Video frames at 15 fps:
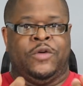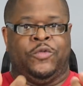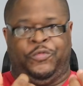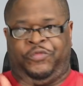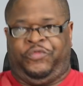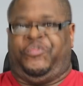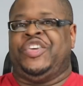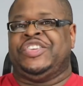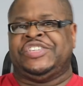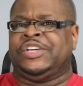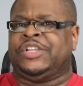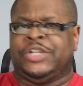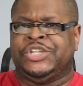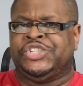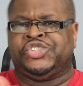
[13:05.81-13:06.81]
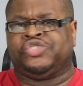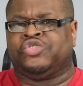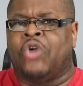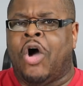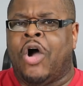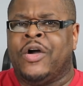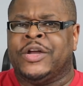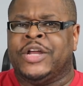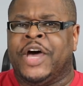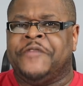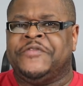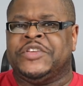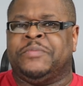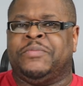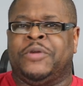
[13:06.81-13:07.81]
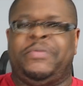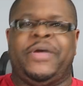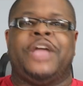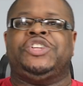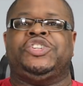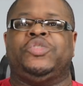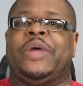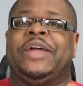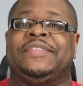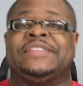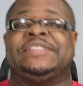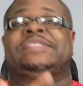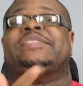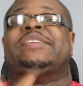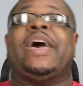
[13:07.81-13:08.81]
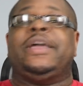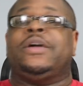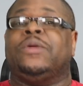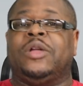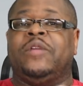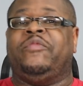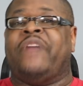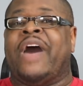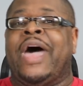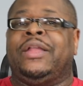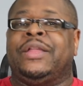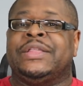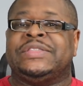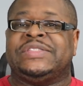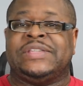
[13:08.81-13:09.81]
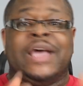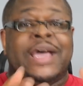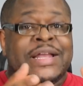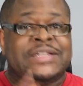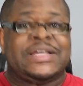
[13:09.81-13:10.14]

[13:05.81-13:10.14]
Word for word: physically strong enough to perpetuate the cycle of violence